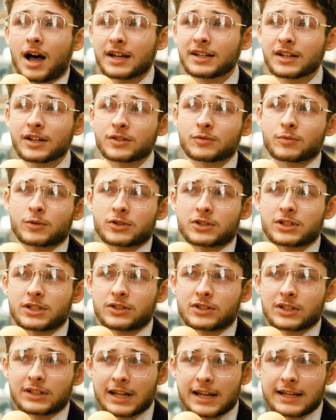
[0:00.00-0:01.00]
I don't want to
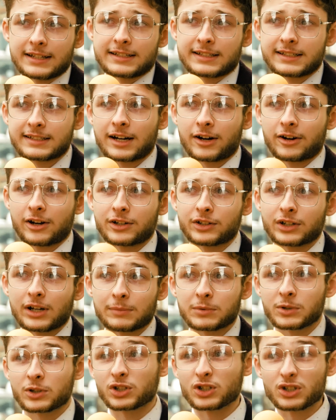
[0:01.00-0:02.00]
use a lazy
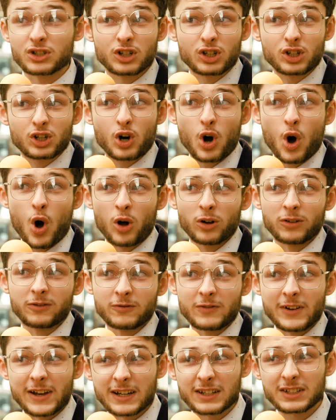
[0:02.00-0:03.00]
stereotype such as
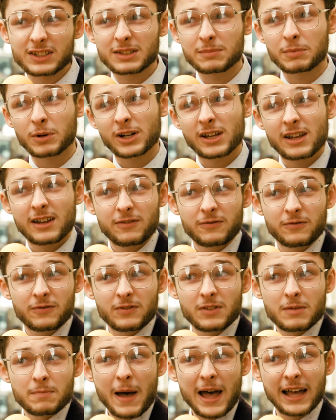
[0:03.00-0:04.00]
convicts, but
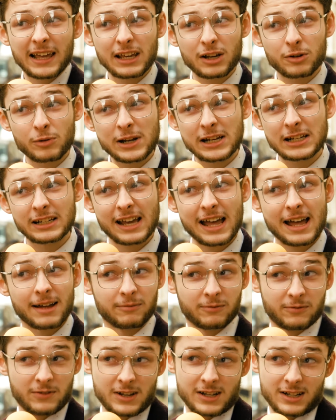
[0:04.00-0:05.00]
if the baggy green
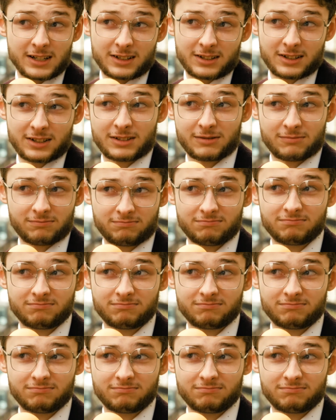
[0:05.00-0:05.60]
cap fits...